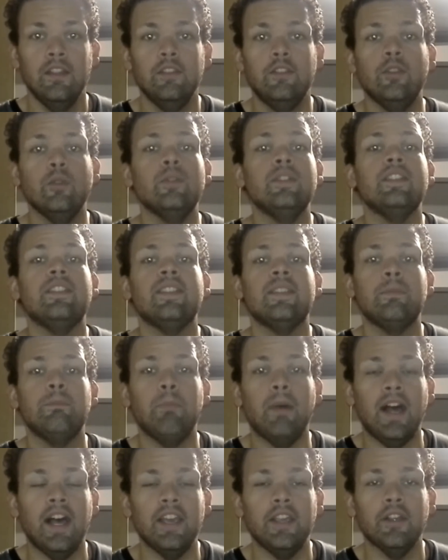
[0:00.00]
to
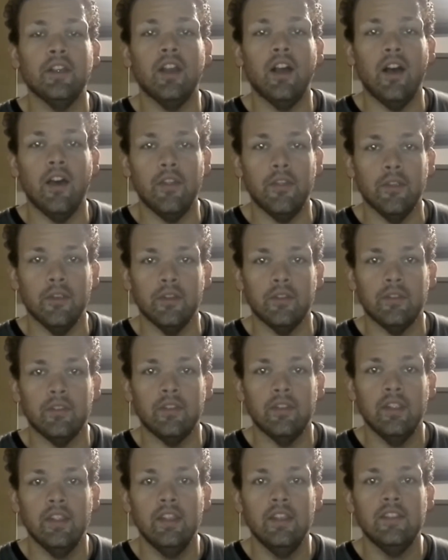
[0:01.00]
inspire
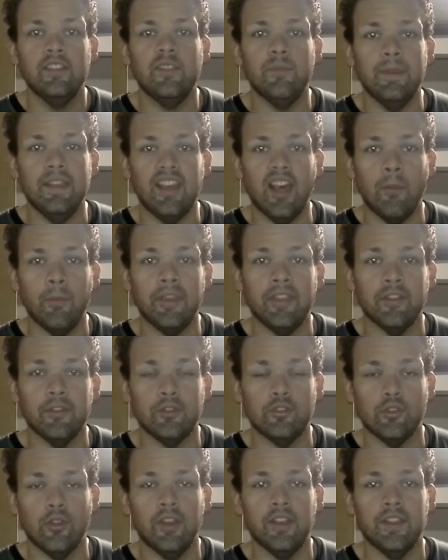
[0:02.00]
others to becoming the
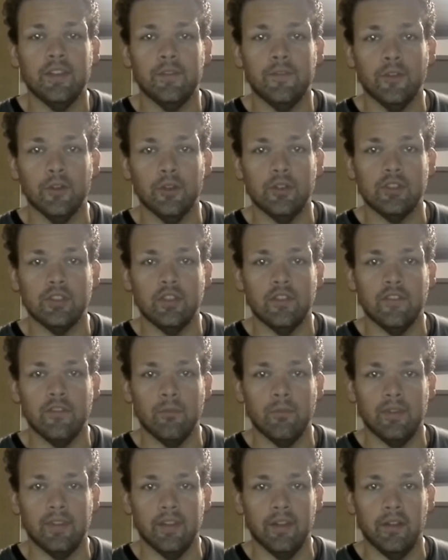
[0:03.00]
strongest version of
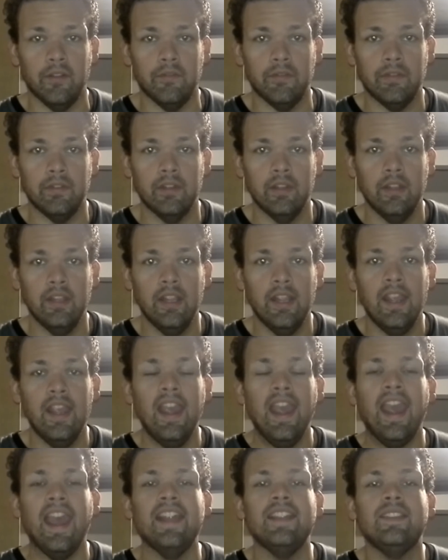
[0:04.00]
themselves
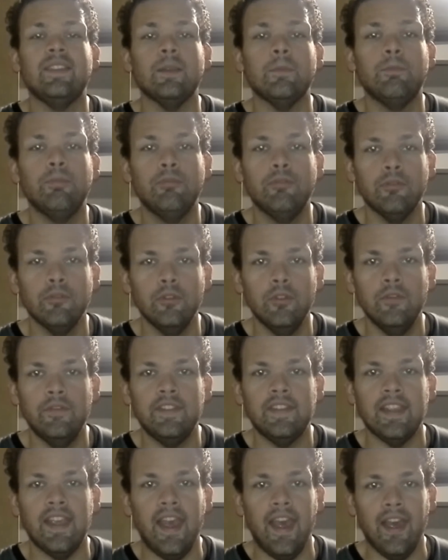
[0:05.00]
and to prove
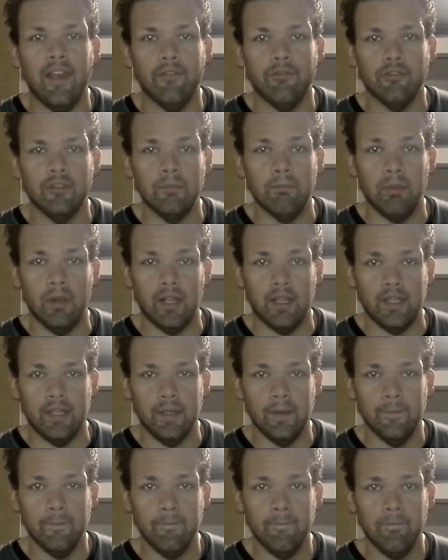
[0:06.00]
to
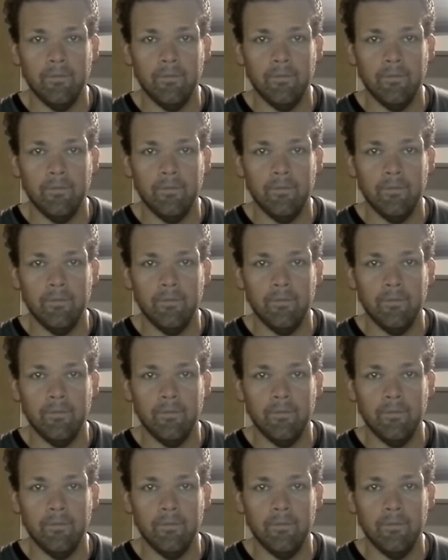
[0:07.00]
everybody